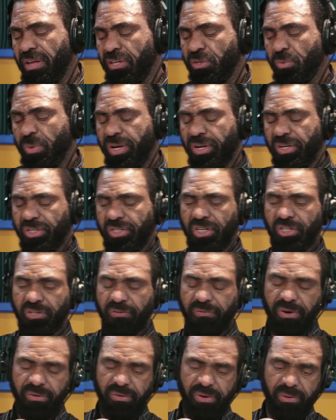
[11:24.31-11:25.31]
And that's why it is
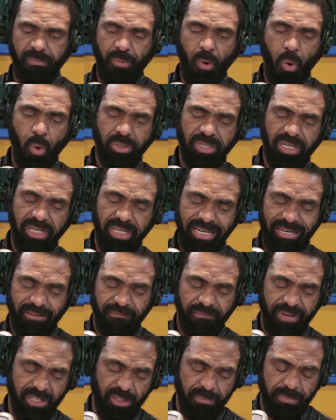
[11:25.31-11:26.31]
such a very important
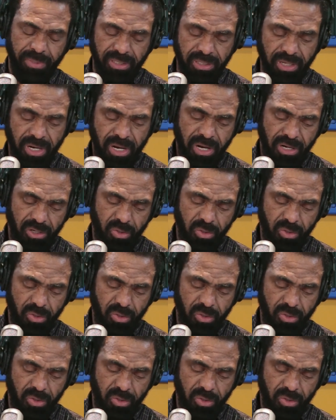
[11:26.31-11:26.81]
investment